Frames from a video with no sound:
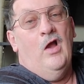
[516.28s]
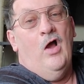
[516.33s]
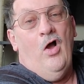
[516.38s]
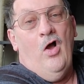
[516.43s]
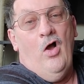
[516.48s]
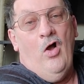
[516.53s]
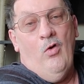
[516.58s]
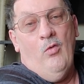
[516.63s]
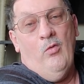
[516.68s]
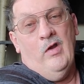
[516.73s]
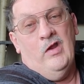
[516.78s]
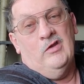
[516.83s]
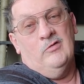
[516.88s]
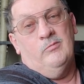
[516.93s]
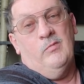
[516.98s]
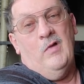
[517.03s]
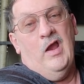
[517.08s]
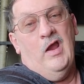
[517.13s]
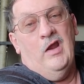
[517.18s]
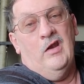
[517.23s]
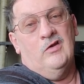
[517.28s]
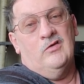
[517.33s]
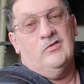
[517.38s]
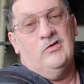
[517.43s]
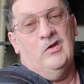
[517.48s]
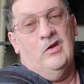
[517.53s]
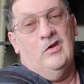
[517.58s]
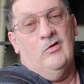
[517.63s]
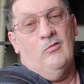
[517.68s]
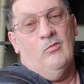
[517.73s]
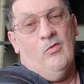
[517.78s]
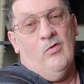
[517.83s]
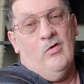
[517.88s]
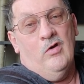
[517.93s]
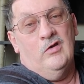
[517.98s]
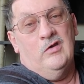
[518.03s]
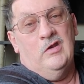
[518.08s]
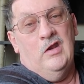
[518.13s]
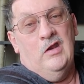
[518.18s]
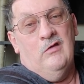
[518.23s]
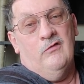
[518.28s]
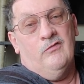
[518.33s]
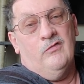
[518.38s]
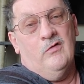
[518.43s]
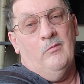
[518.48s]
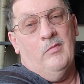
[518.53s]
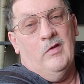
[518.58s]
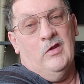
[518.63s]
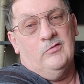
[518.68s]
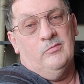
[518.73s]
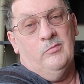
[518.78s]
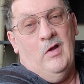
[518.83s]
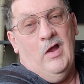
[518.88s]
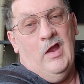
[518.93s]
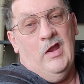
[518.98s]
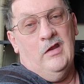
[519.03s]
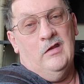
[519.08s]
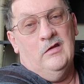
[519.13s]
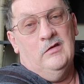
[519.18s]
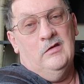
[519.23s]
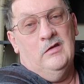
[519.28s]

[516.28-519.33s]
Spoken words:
always buy an extended warranty from Best Buy.